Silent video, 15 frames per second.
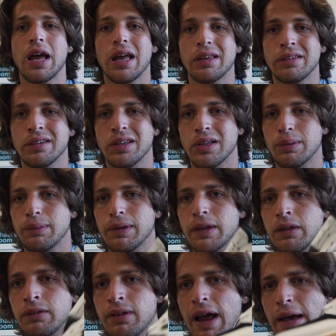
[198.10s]
It's going to be
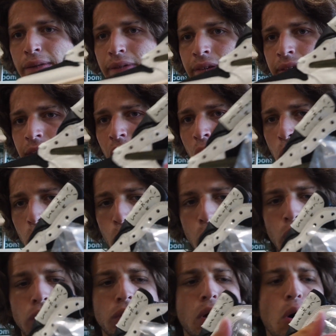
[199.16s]
the Travis Scott
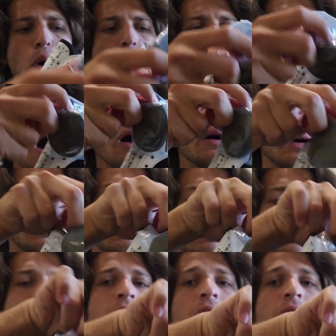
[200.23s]
1 Low Olives.